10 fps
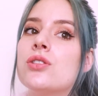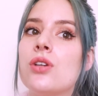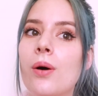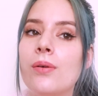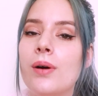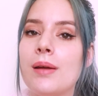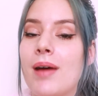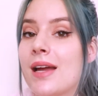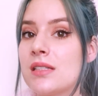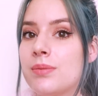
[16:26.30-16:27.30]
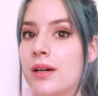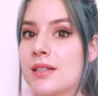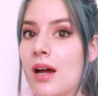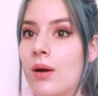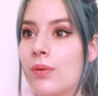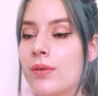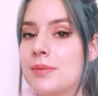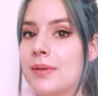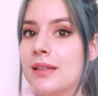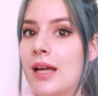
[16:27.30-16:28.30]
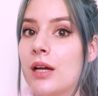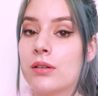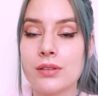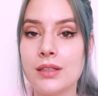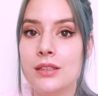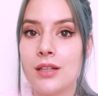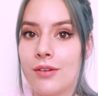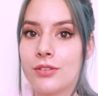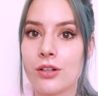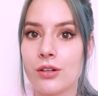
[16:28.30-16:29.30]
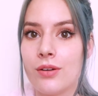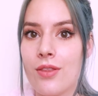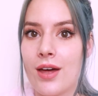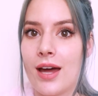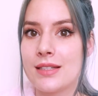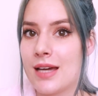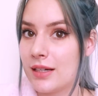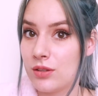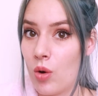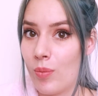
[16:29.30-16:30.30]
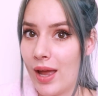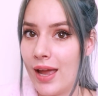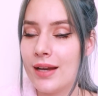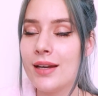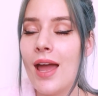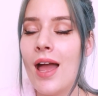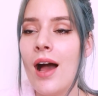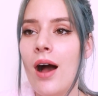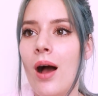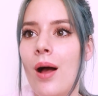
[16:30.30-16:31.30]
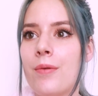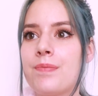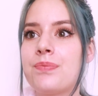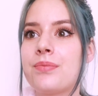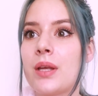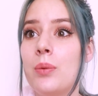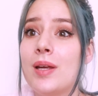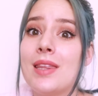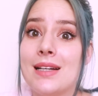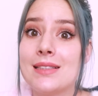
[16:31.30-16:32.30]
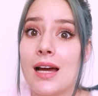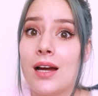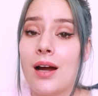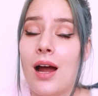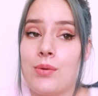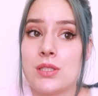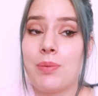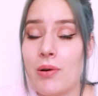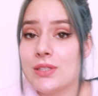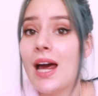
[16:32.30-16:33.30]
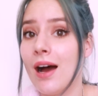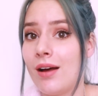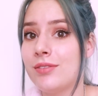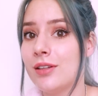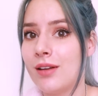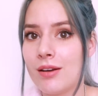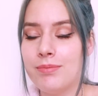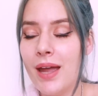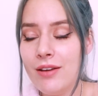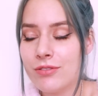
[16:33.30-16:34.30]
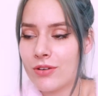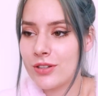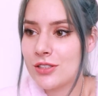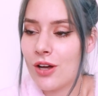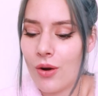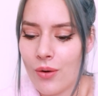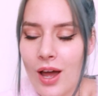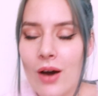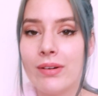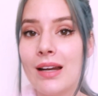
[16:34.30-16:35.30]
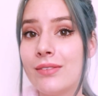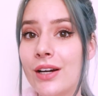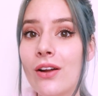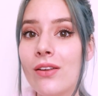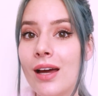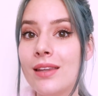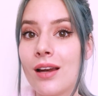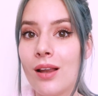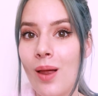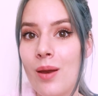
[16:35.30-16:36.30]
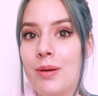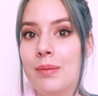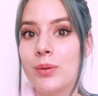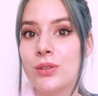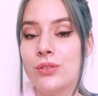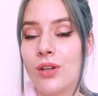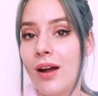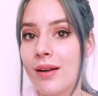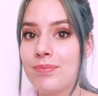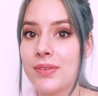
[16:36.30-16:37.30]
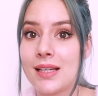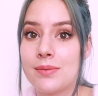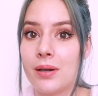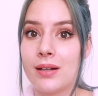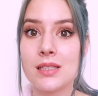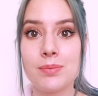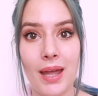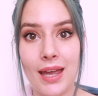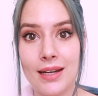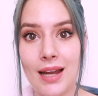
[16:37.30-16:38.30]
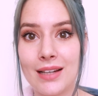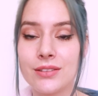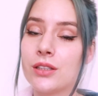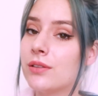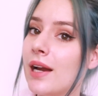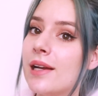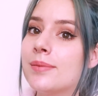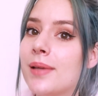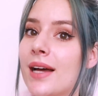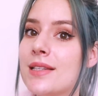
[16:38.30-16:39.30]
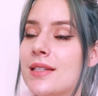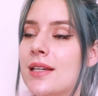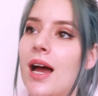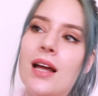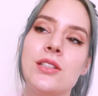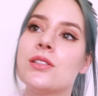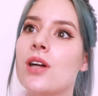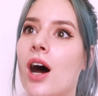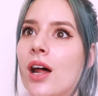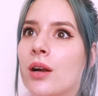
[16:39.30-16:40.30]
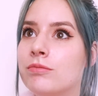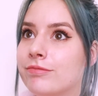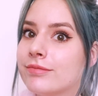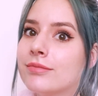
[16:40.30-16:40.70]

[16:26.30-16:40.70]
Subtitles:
So in my experience, I've always been like a really tough girl that had no pain with things that I was supposed to have a lot of pain for. So when I read online that a lot of people do not experience pain after a rhinoplasty, I just thought,